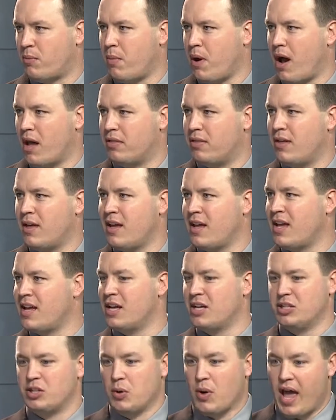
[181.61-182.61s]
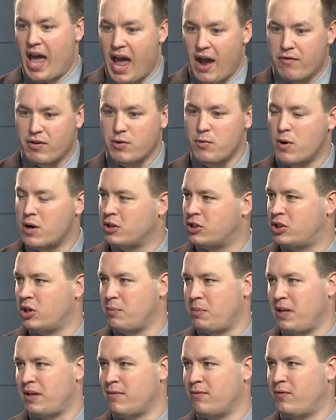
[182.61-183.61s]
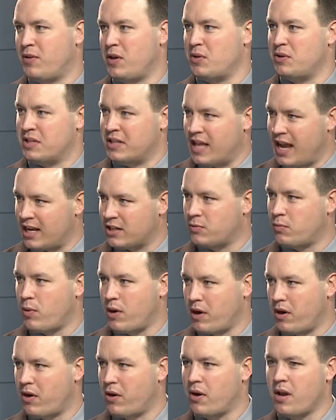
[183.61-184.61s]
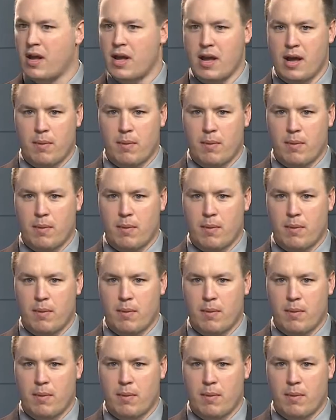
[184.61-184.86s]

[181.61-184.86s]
month. So everyone should be confused, and that's where